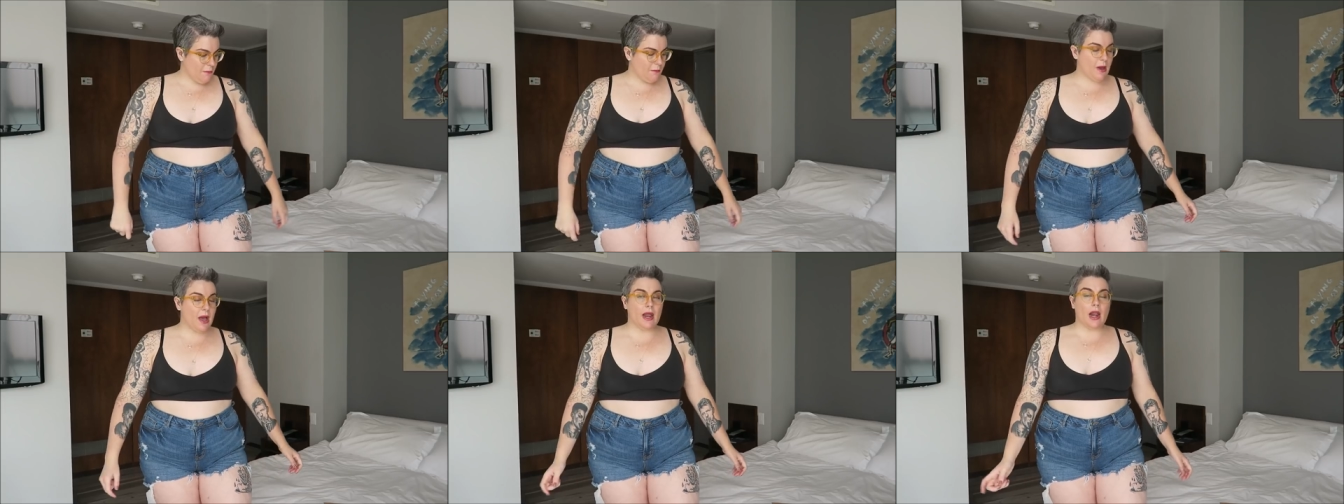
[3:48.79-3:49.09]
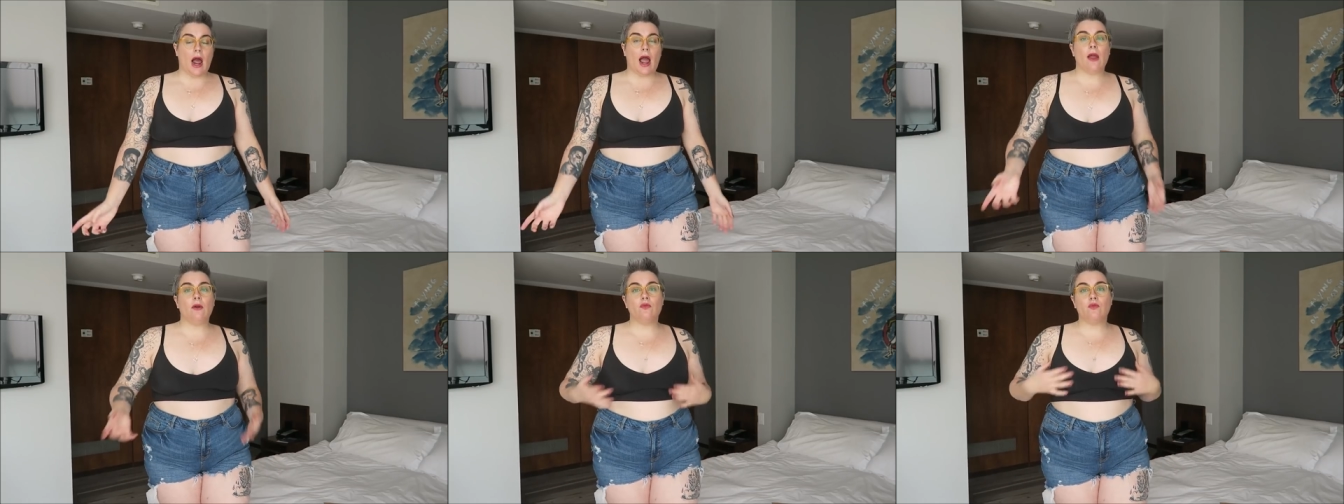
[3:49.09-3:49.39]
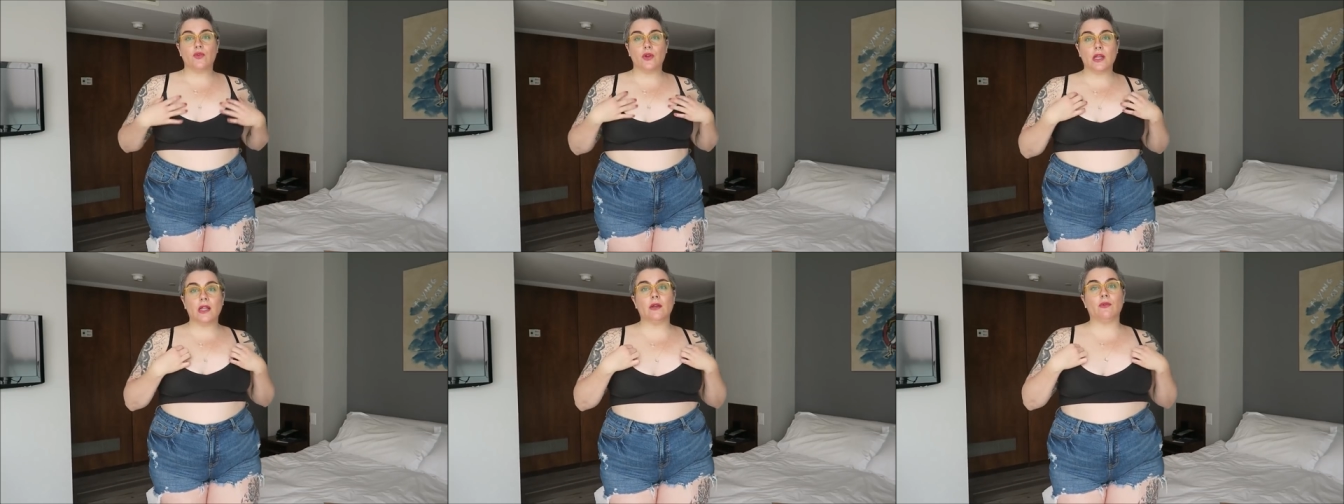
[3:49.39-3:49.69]
But I
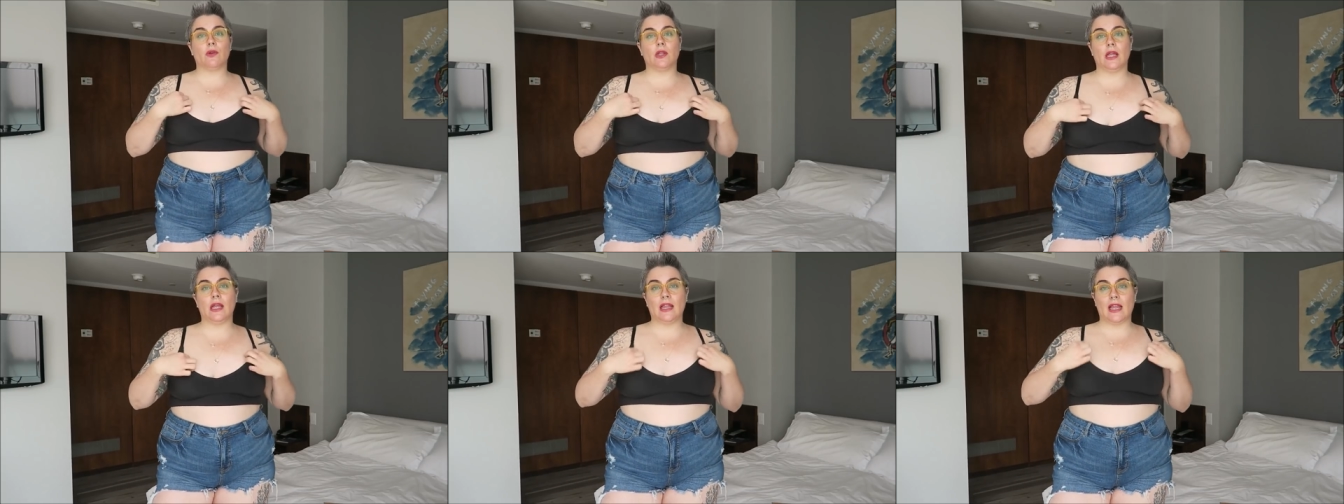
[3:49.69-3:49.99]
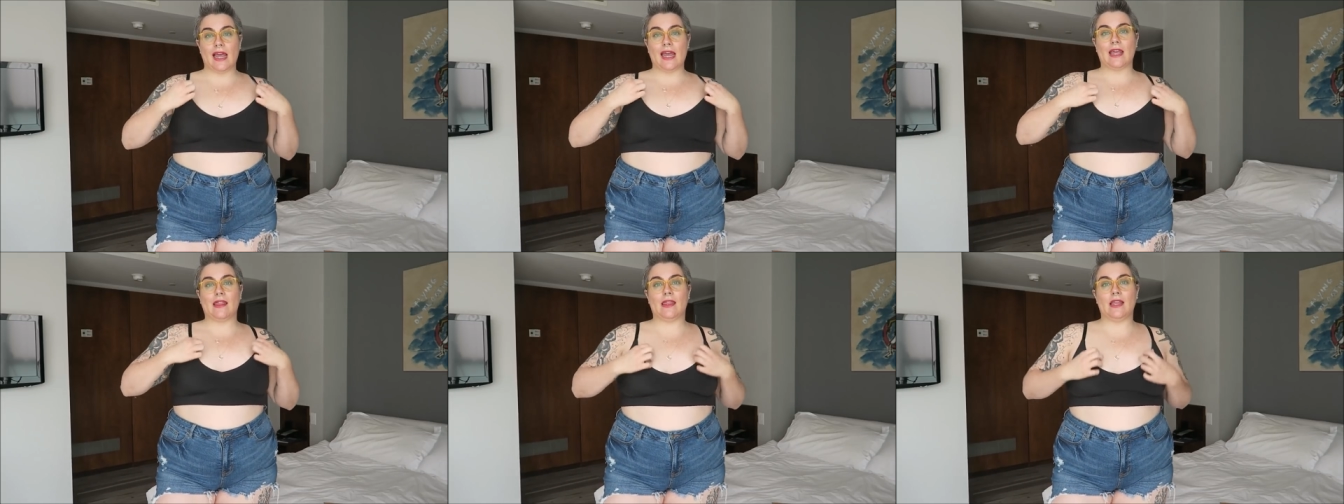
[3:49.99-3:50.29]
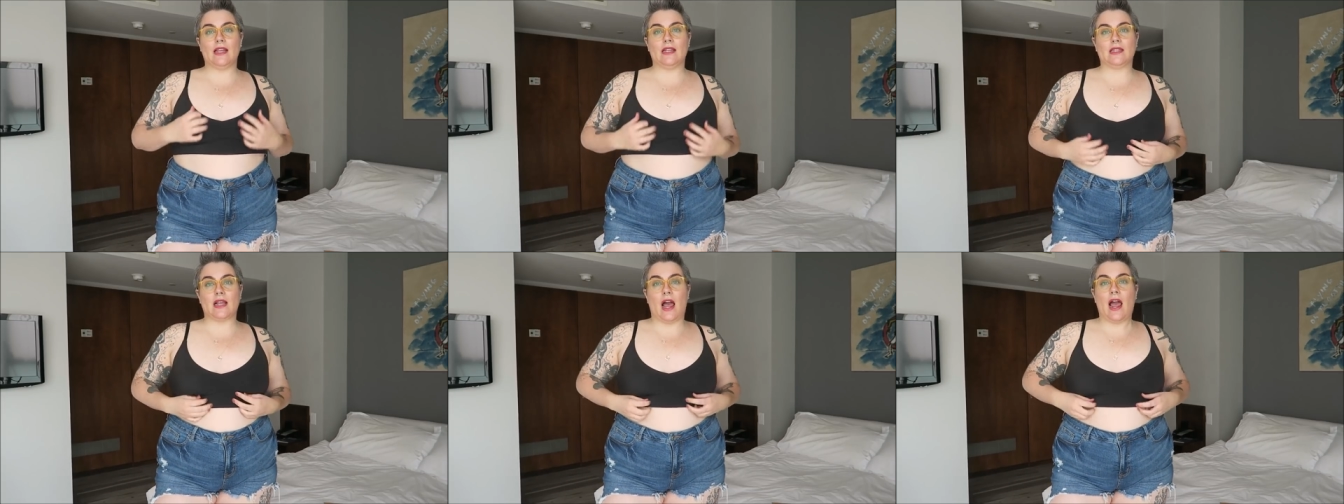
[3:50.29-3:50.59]
really, really like
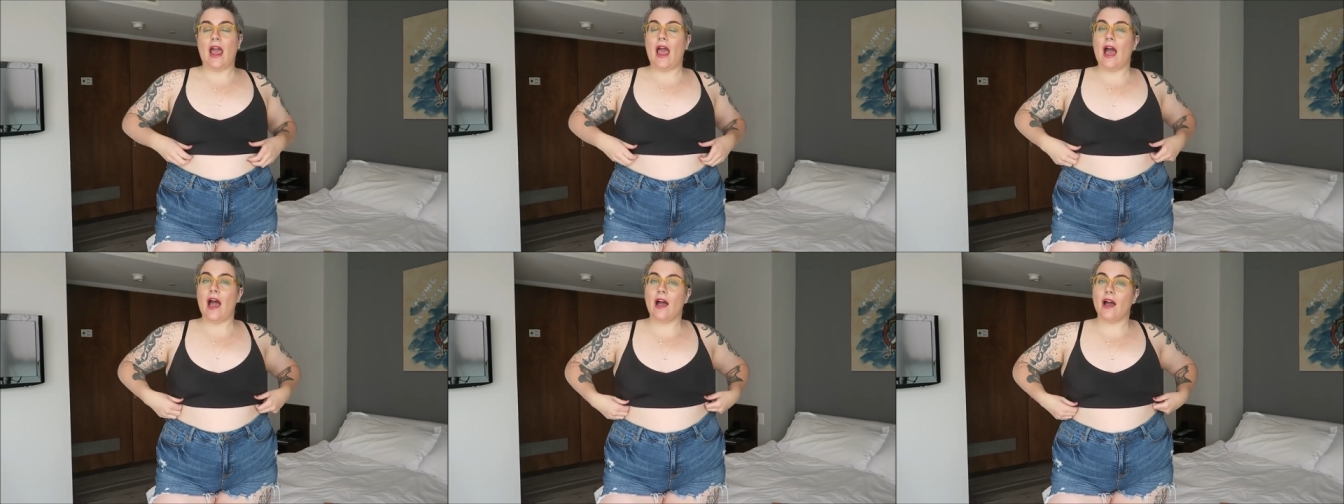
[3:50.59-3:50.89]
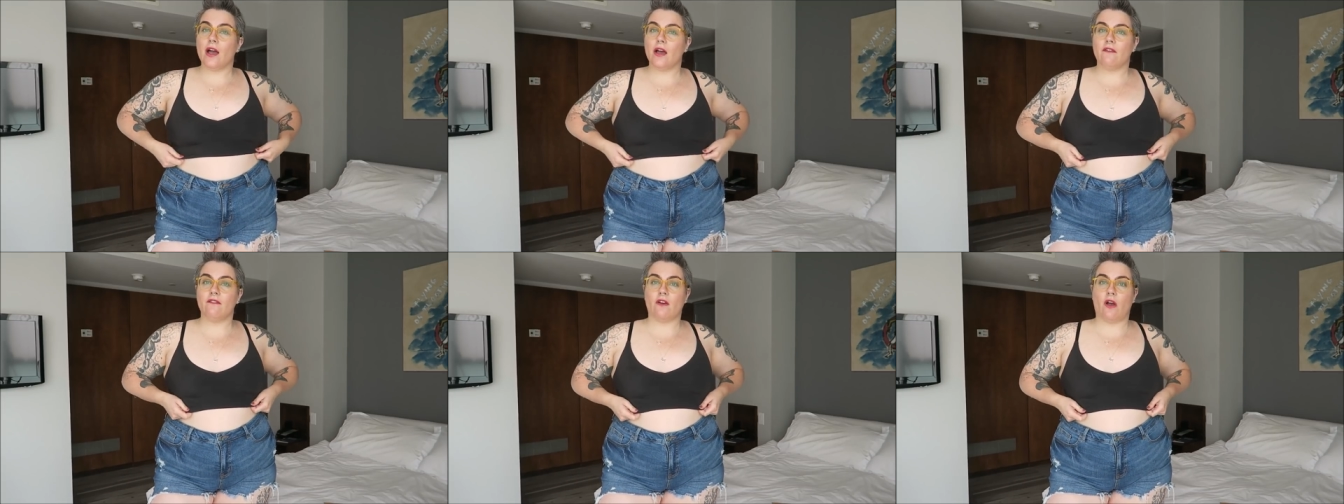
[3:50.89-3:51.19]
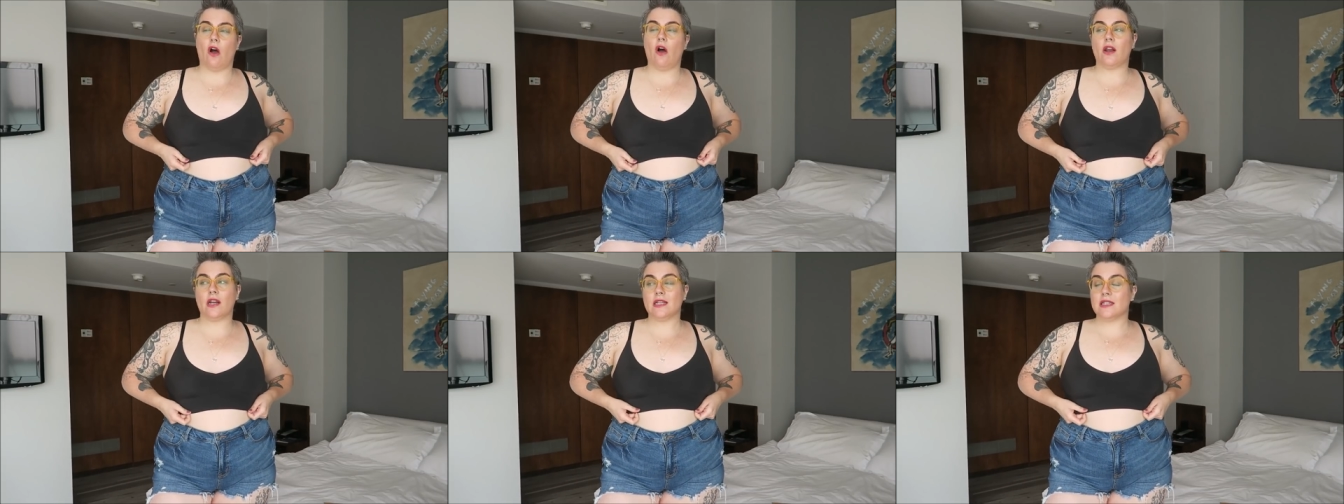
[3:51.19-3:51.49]
these. I
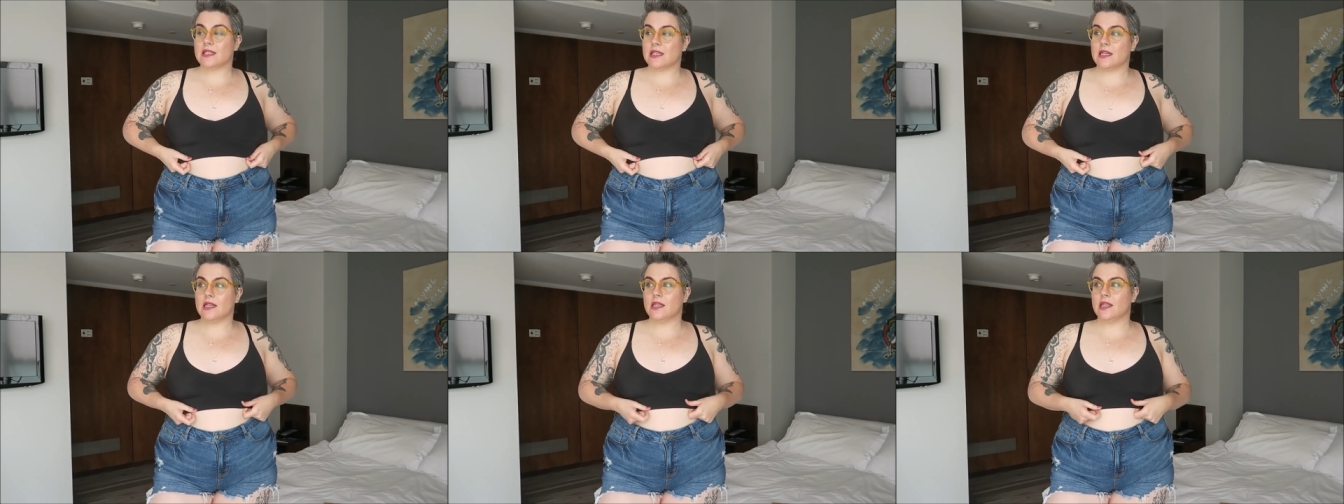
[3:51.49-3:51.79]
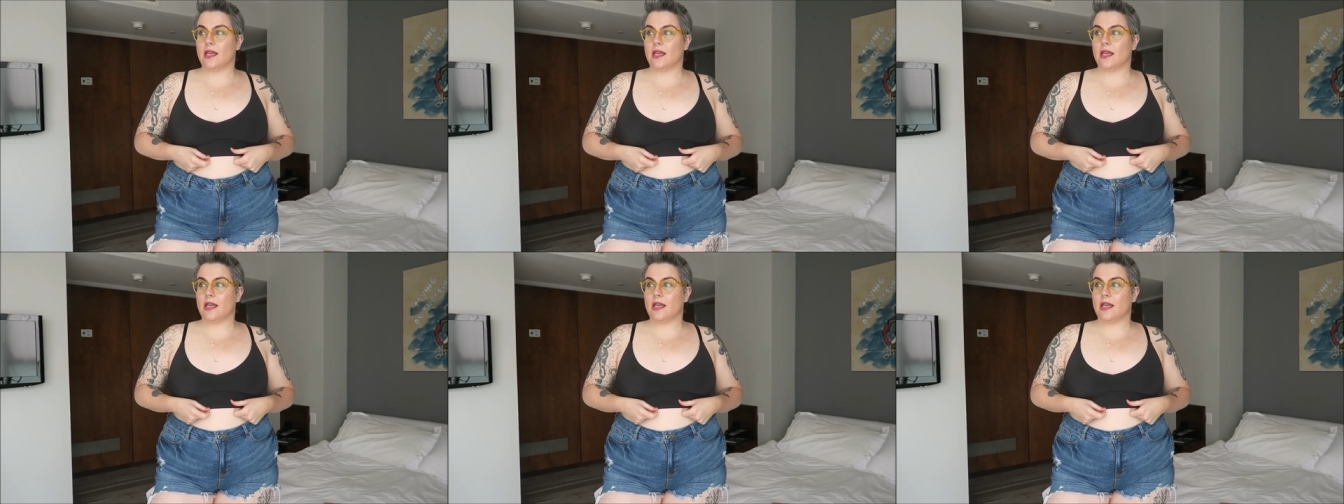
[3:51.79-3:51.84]
have honestly,